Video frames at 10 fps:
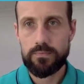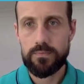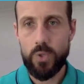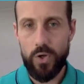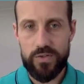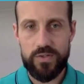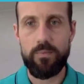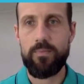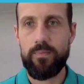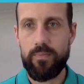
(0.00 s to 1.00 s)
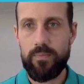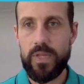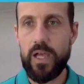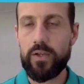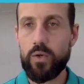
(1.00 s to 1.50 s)
Awesome.
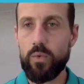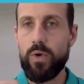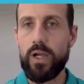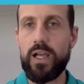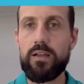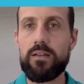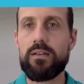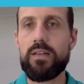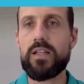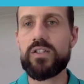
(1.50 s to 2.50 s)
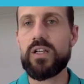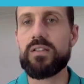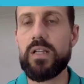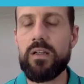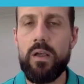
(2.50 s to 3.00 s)
Yeah, cool. Okay. Thanks,
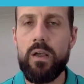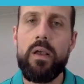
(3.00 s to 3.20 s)
Justine.